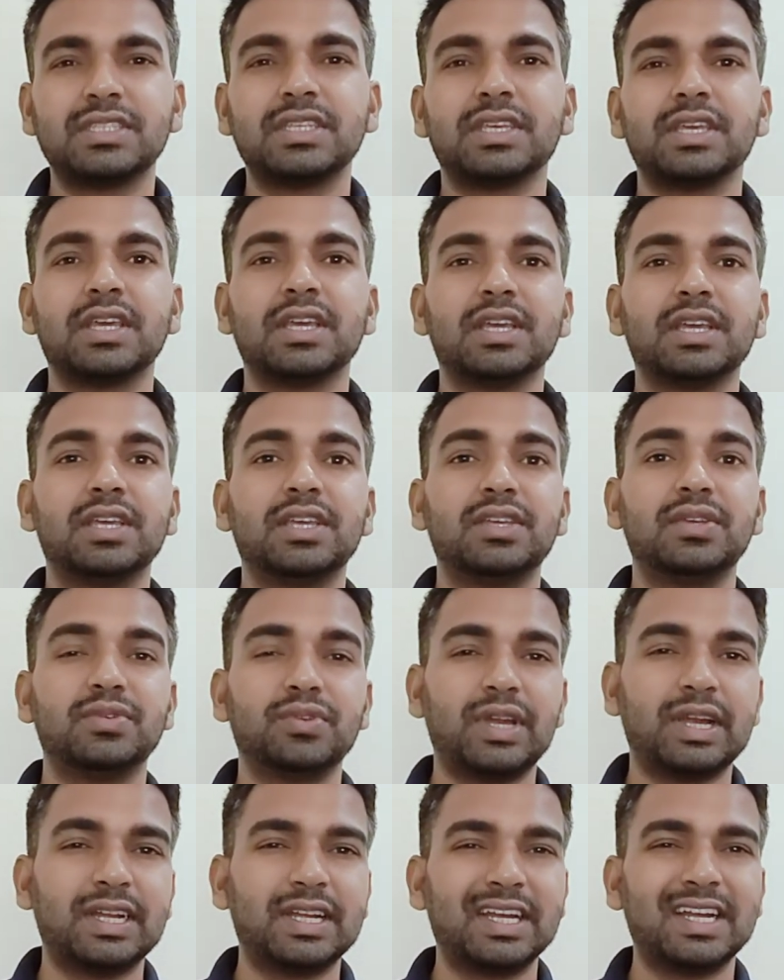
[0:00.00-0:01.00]

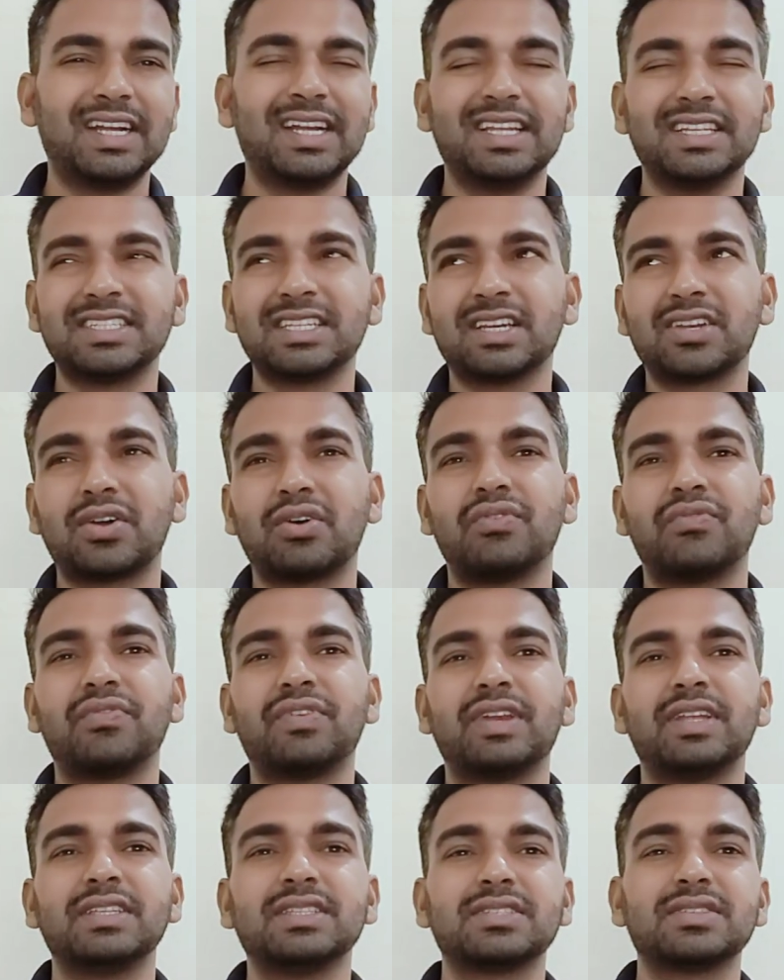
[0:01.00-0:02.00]
United Nations
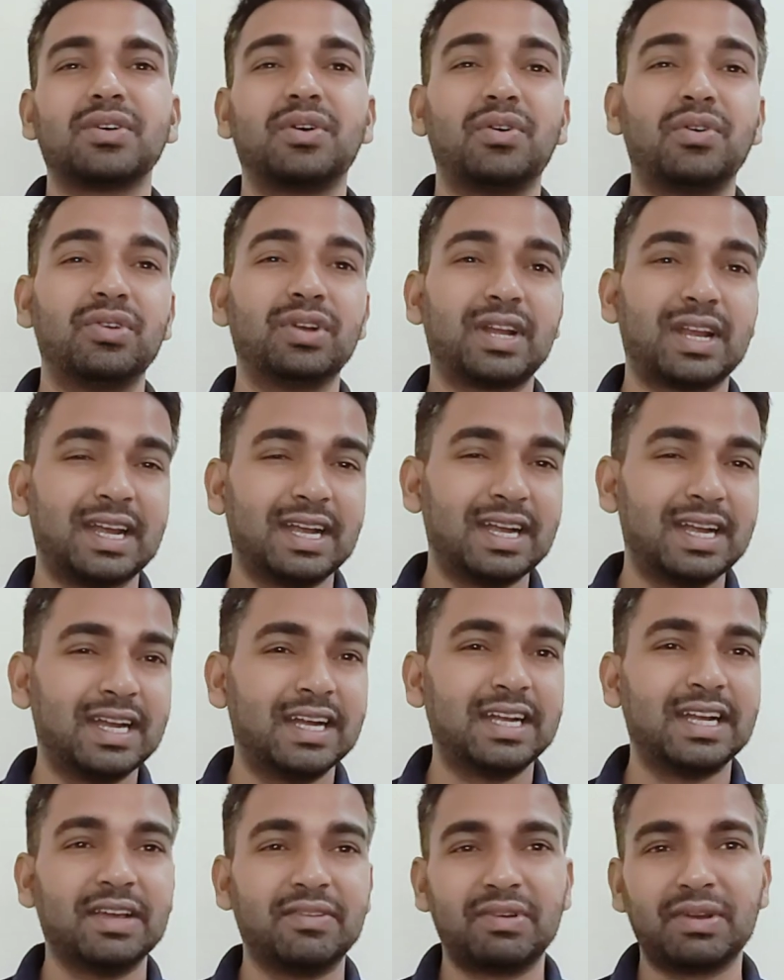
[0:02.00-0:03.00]
Conference on Trade
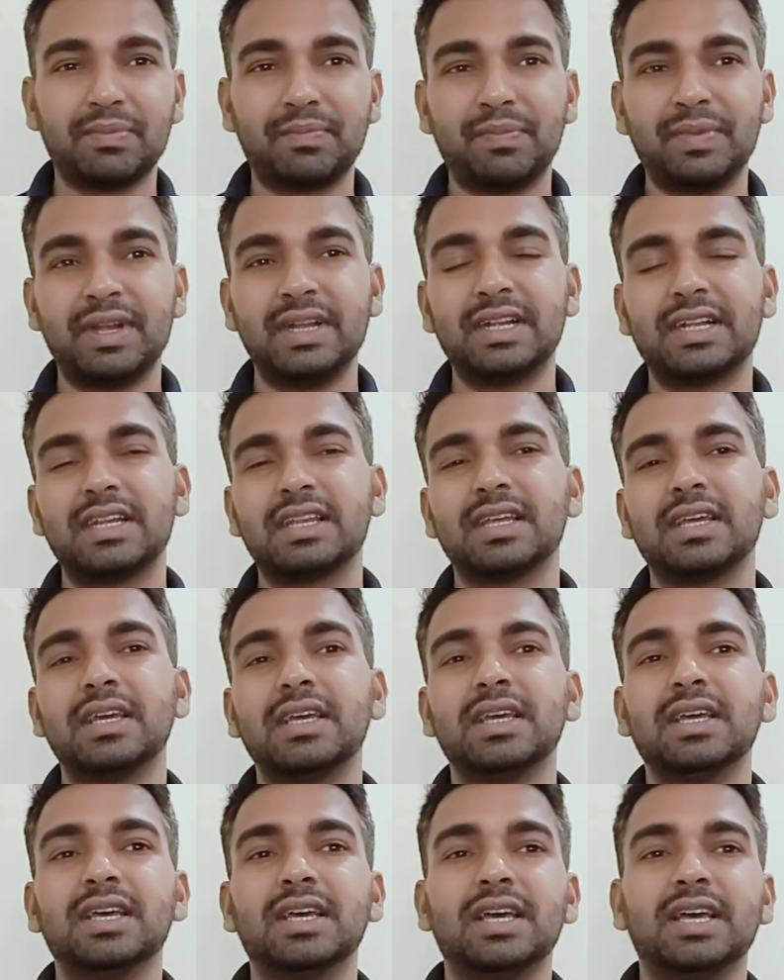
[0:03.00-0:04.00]
and Development,
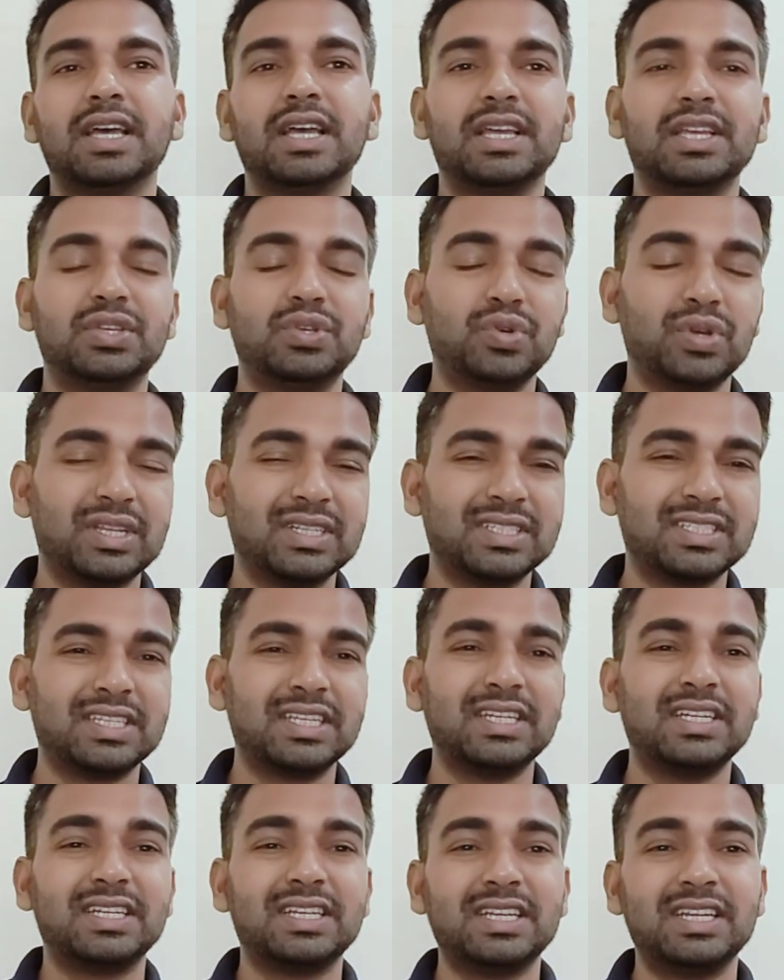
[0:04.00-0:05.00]

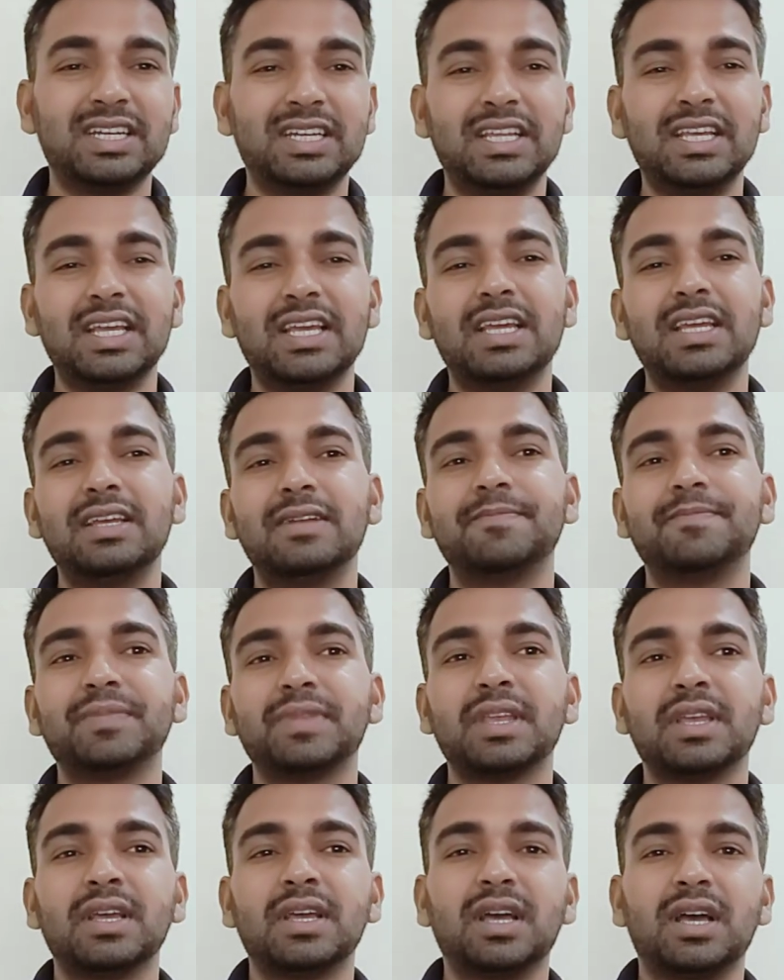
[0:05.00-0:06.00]
UNCTDA,
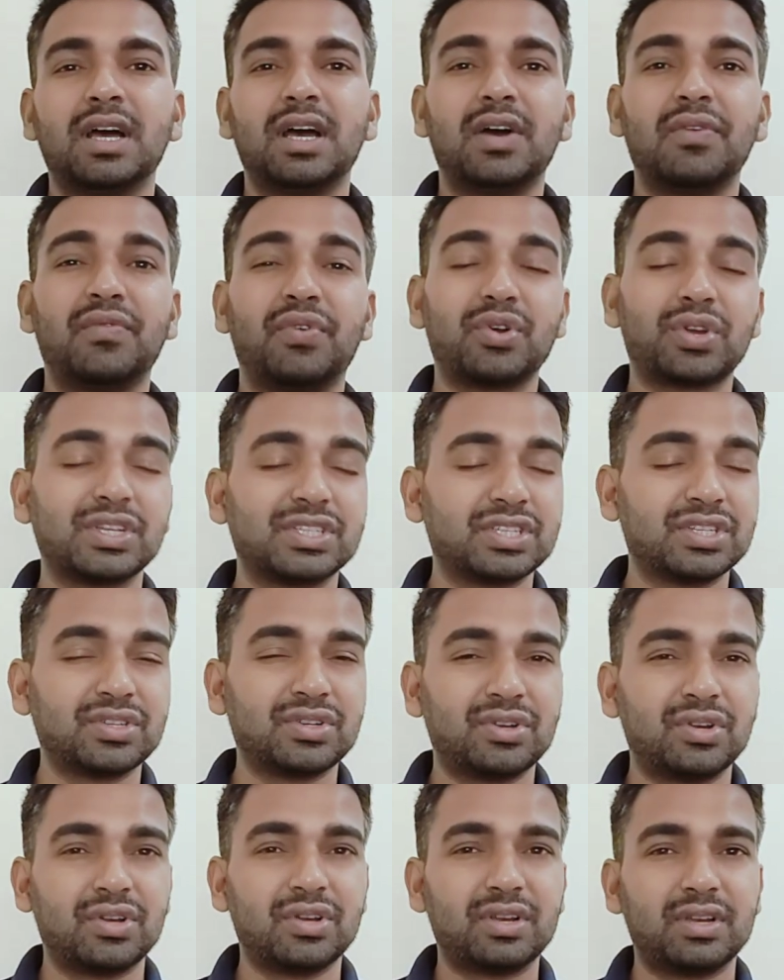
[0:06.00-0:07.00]
focus
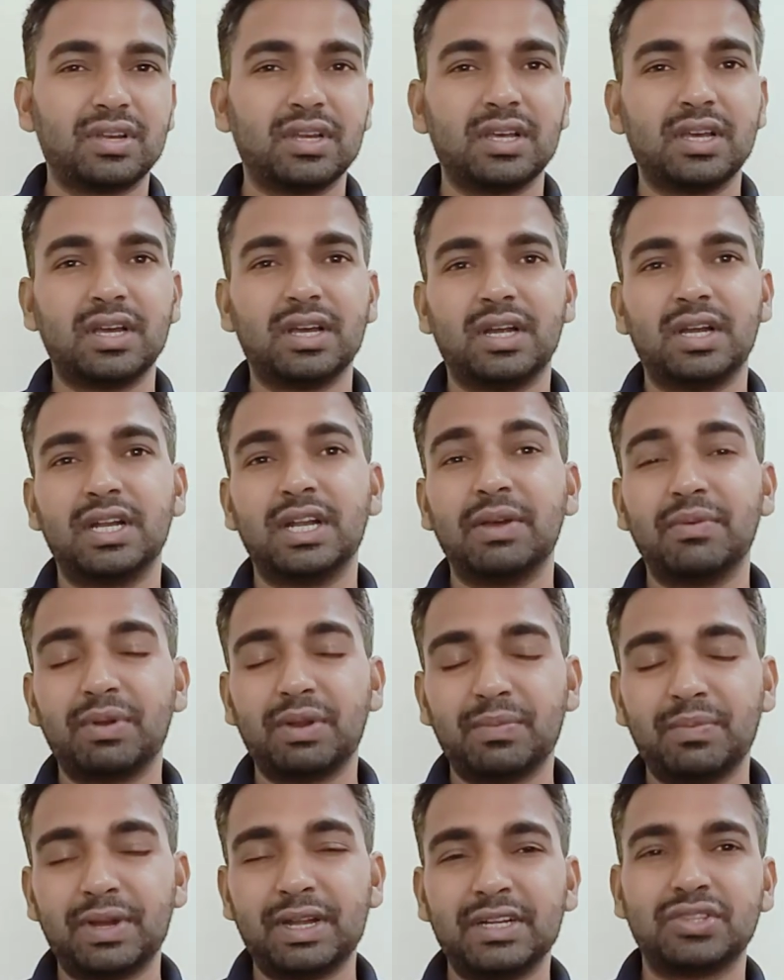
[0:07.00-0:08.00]
on
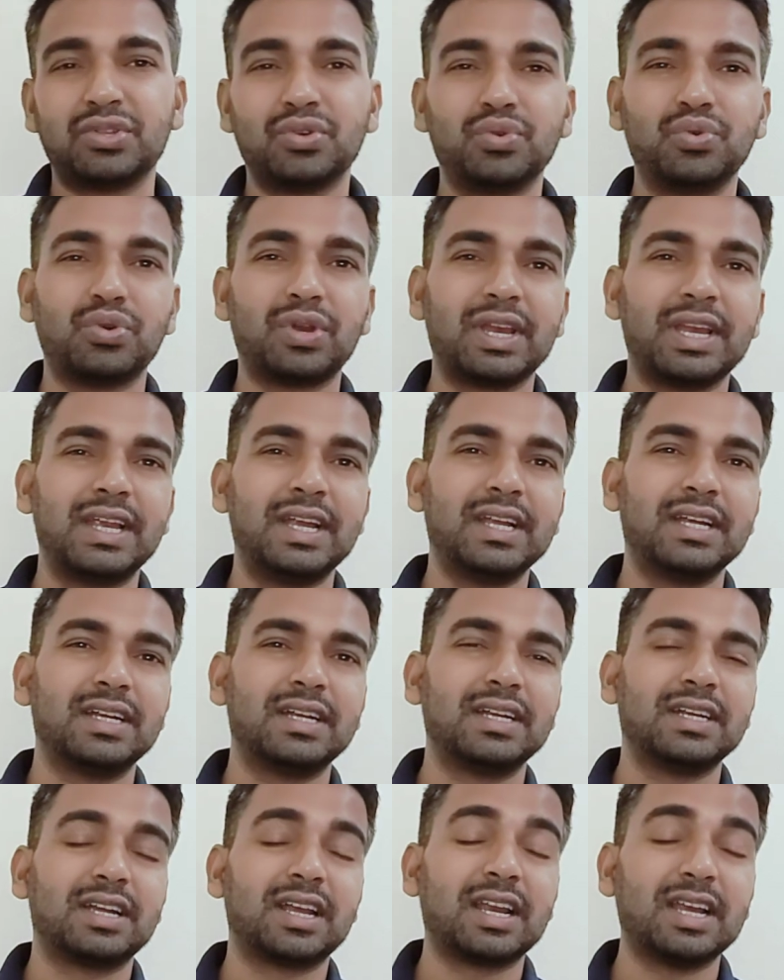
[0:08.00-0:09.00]
development through
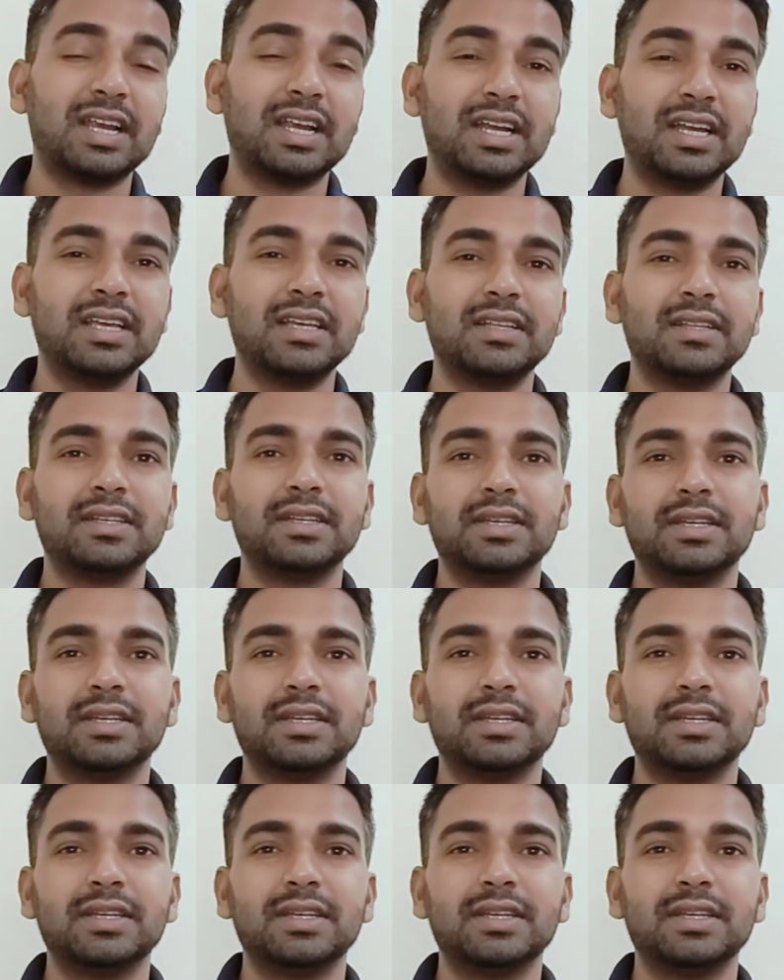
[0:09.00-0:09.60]
trade.